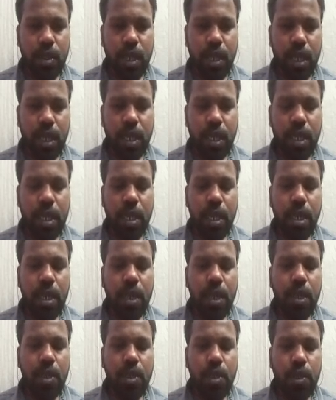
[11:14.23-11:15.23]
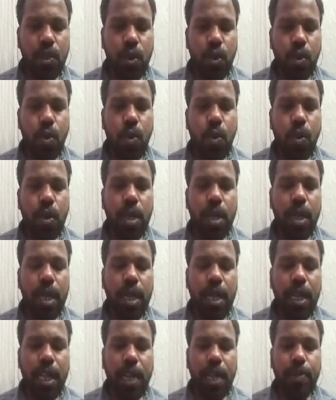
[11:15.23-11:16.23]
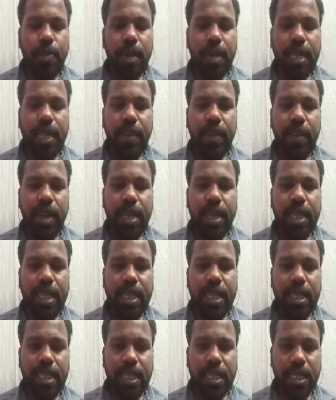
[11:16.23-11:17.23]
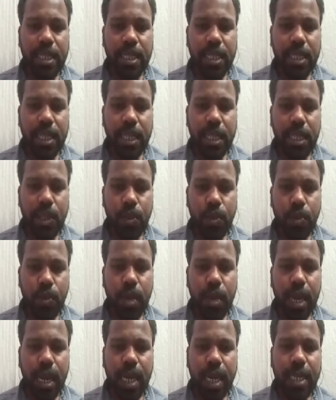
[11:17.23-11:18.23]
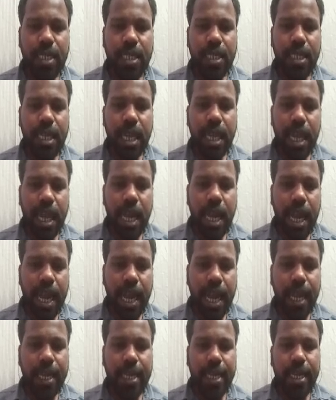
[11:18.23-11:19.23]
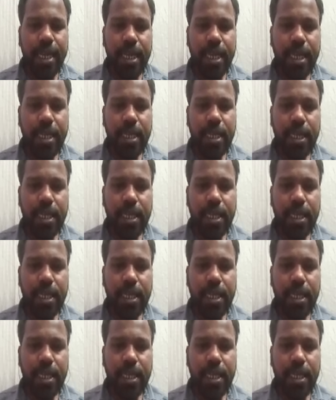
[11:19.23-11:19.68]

Okay, so let me divide this into x and